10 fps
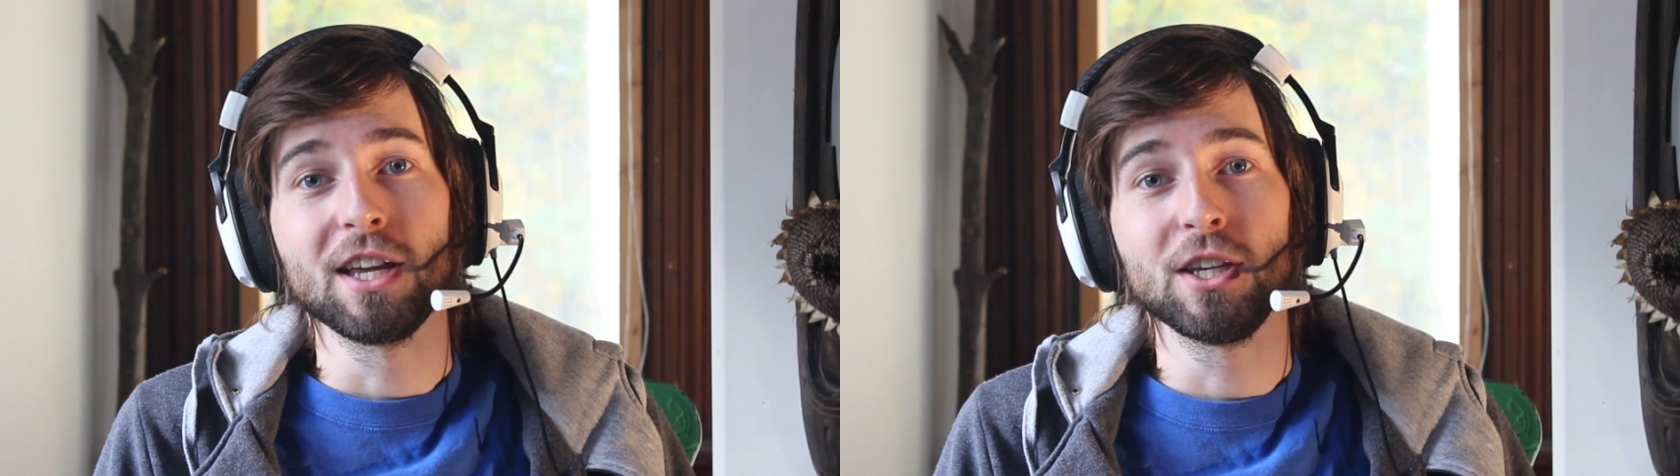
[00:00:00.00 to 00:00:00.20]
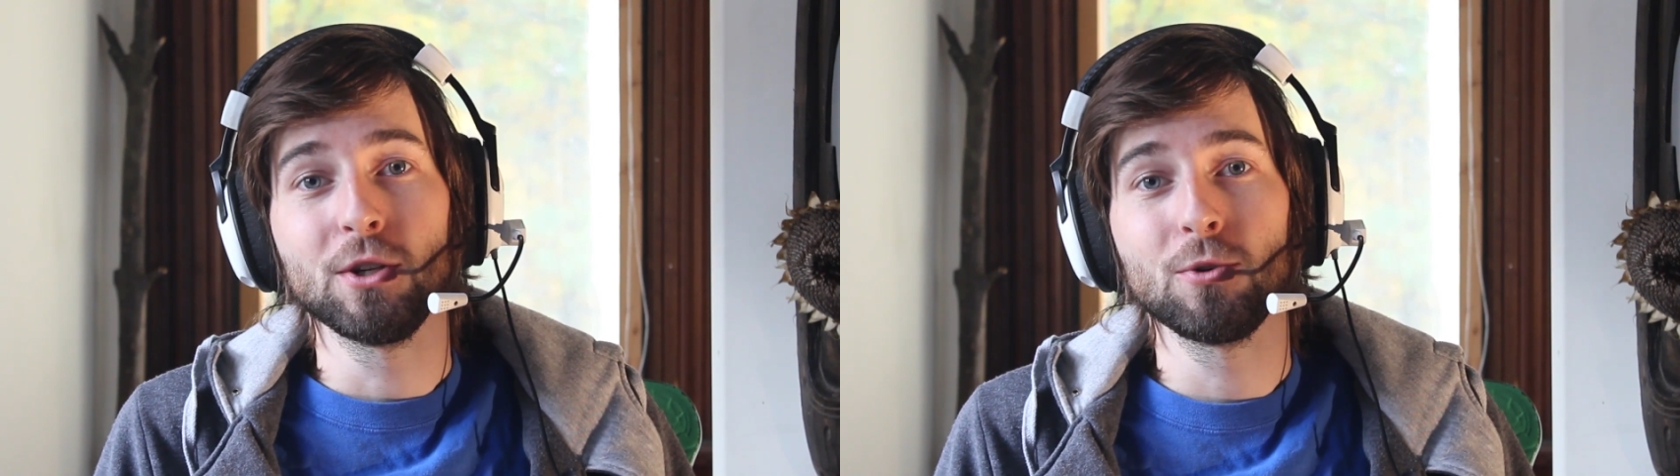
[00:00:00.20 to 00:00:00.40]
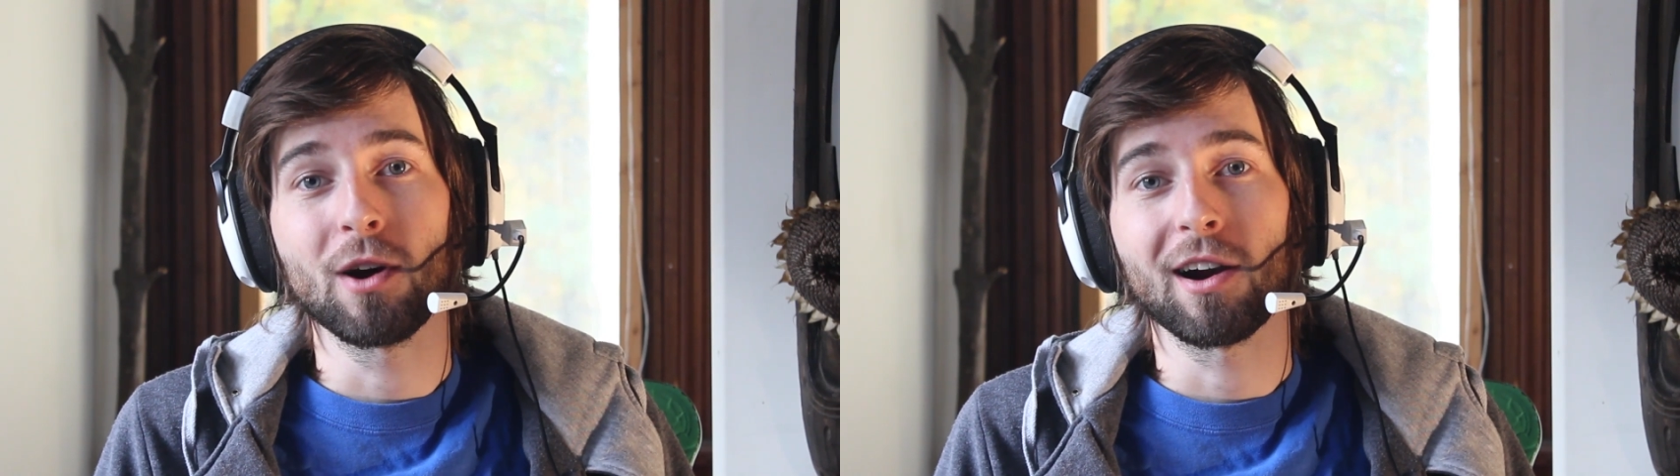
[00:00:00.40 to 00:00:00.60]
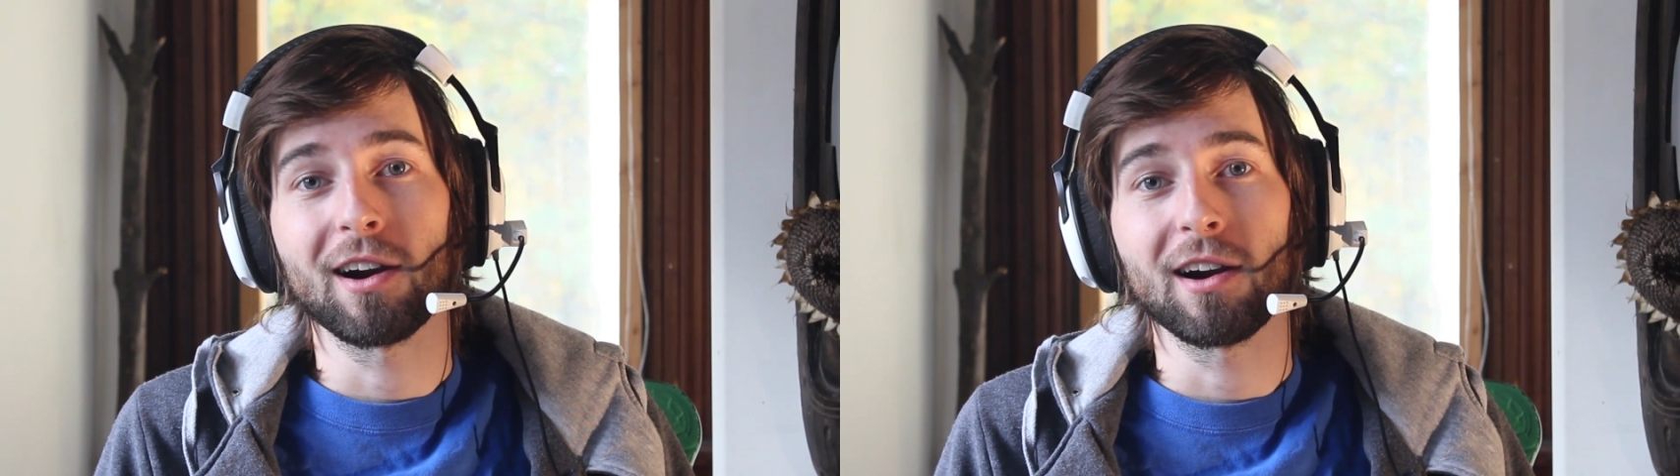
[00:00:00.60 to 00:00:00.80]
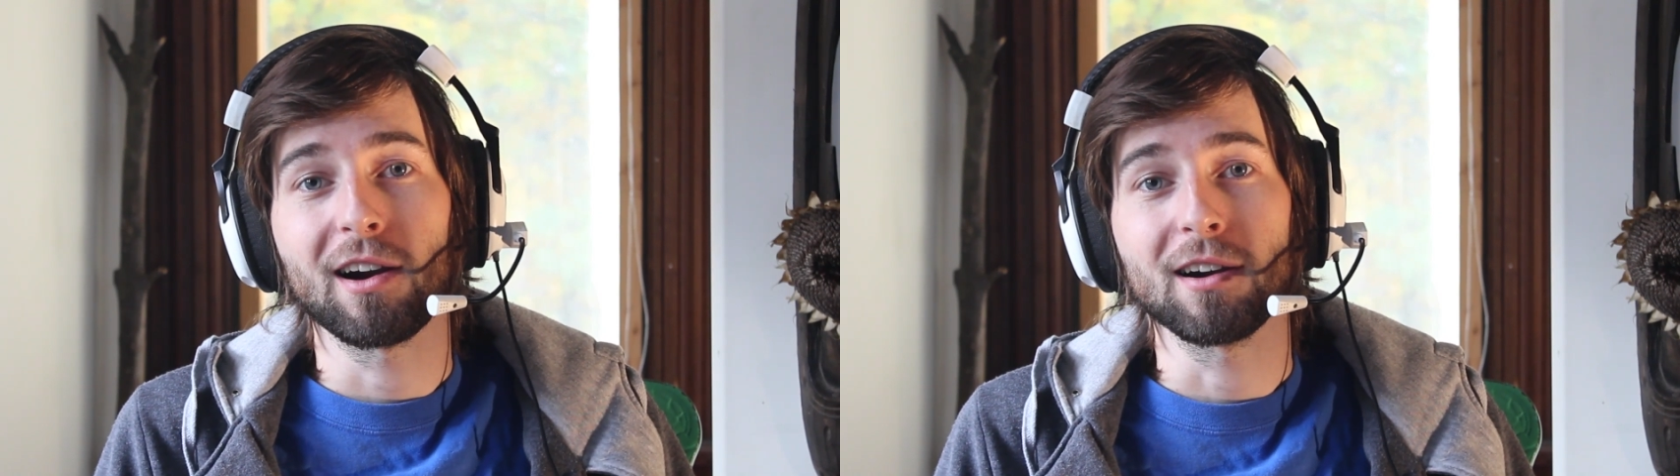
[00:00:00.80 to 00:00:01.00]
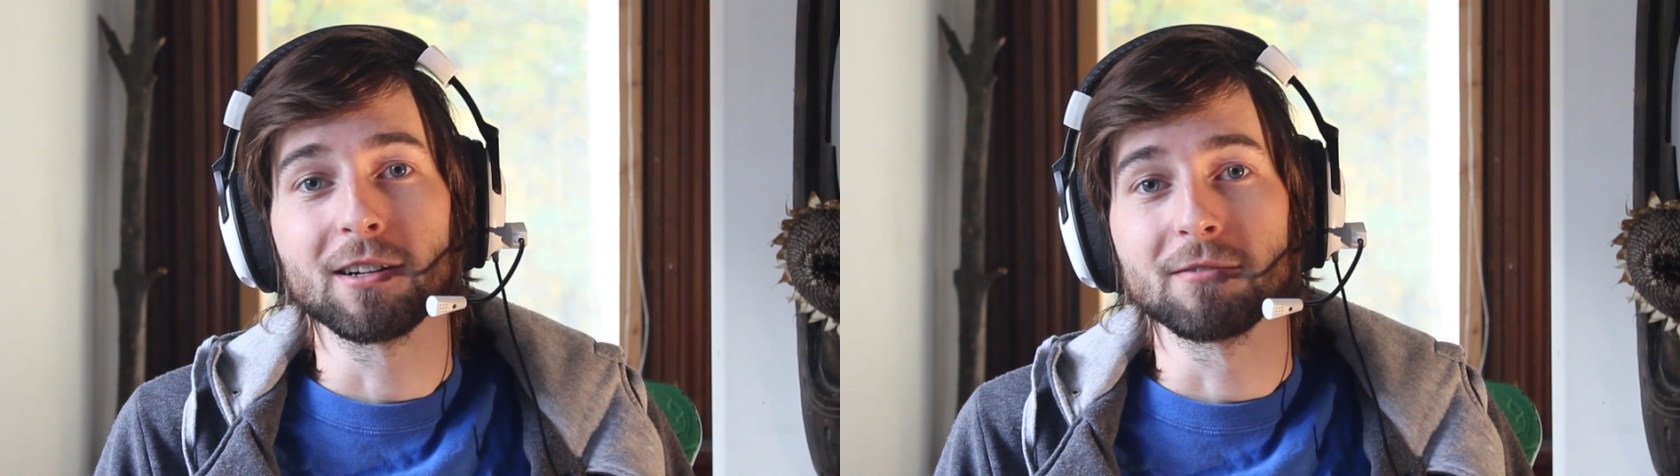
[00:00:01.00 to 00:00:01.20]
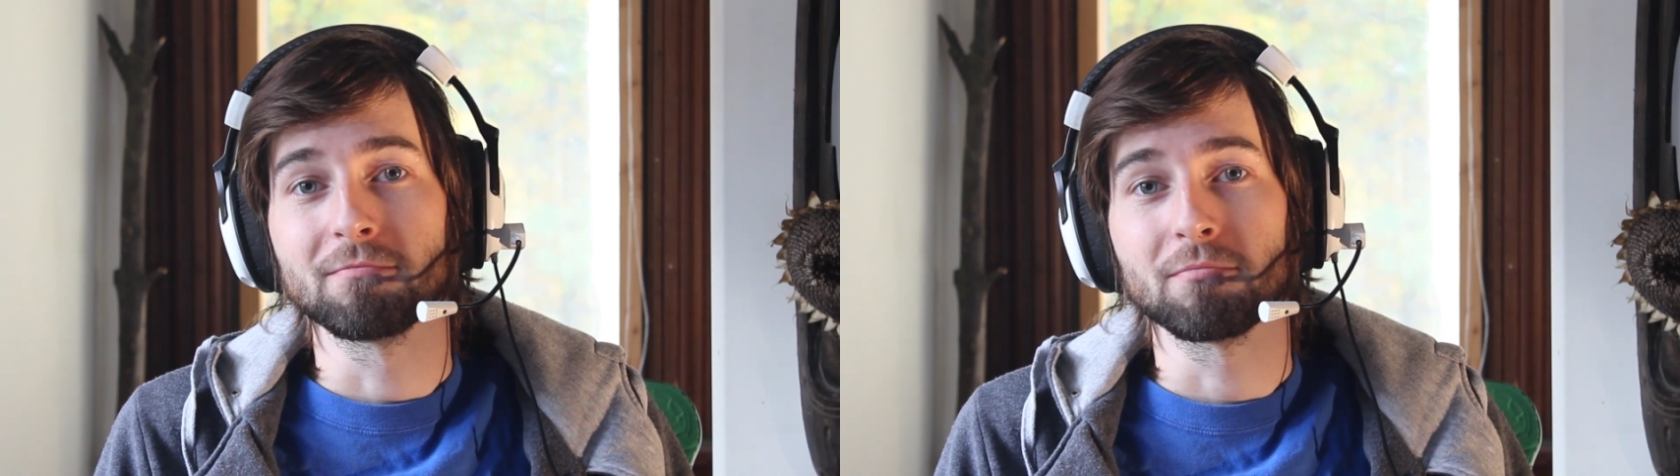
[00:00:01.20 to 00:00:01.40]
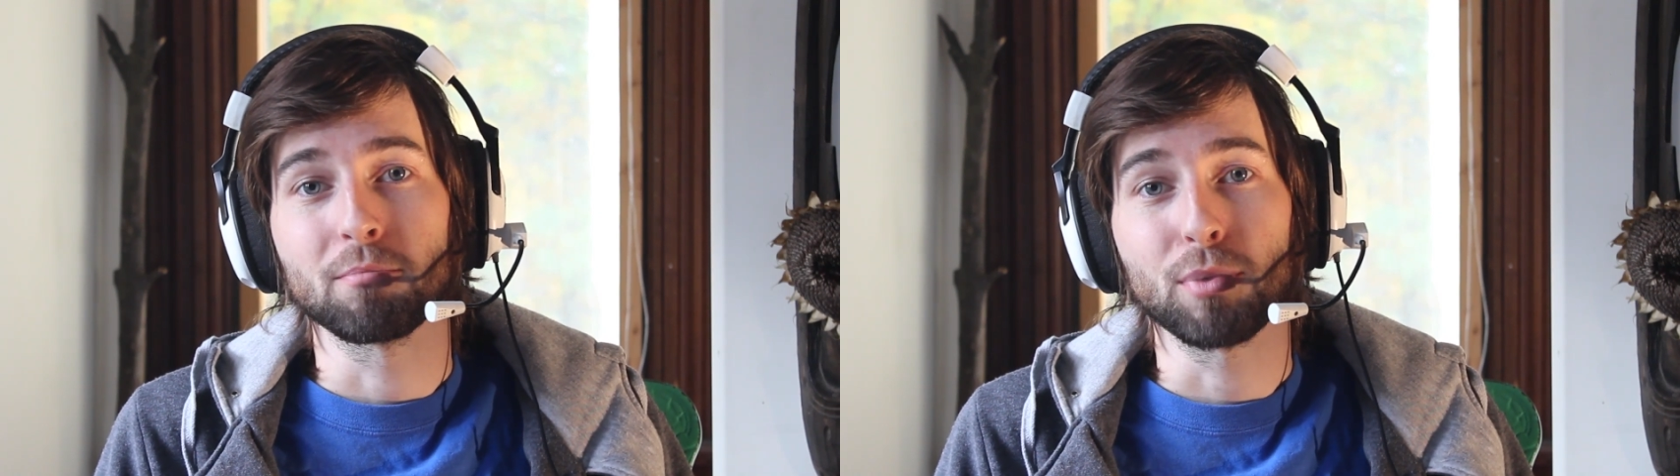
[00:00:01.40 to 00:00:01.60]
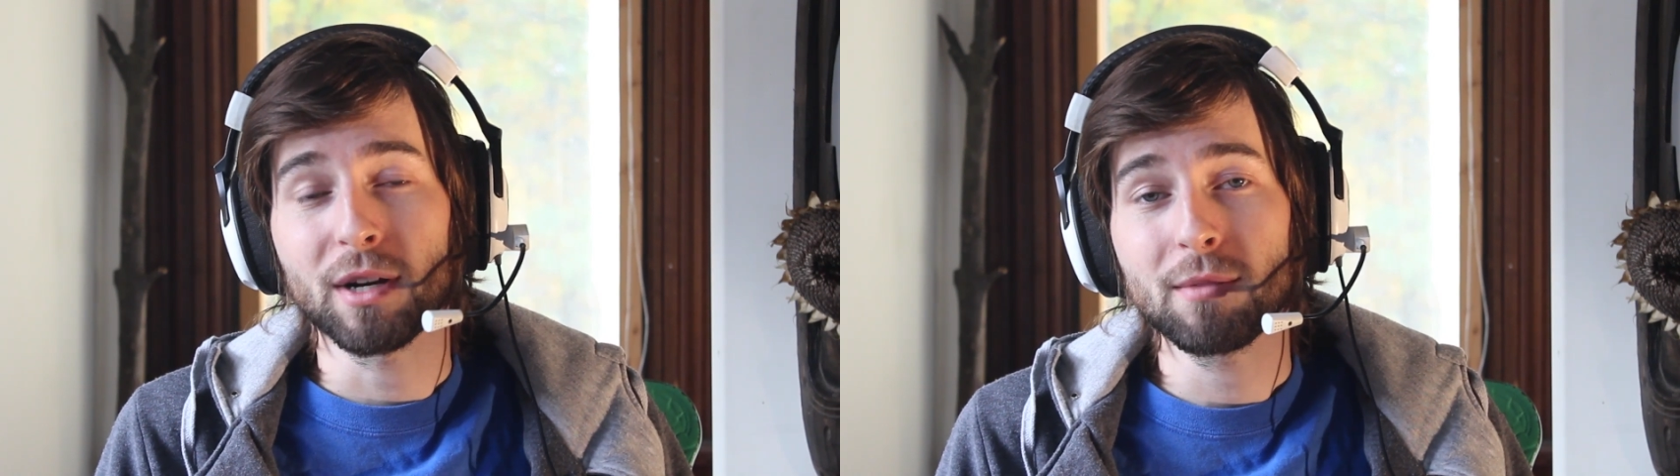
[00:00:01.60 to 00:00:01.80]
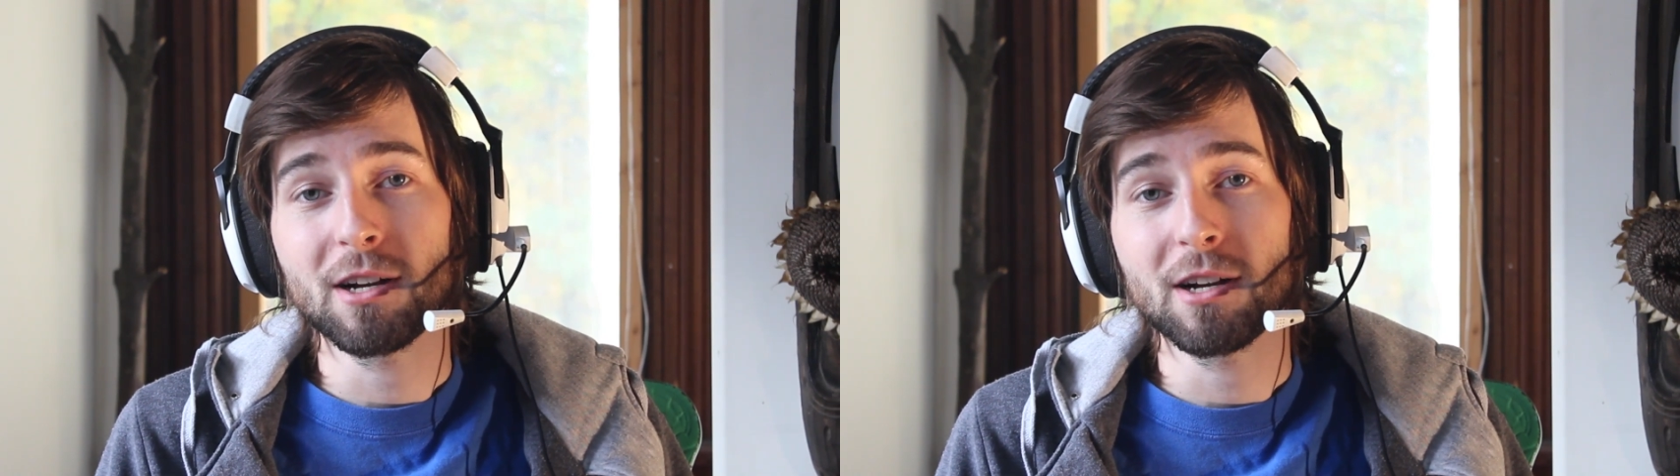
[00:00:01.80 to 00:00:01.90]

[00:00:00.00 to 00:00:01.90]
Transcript: You are pretty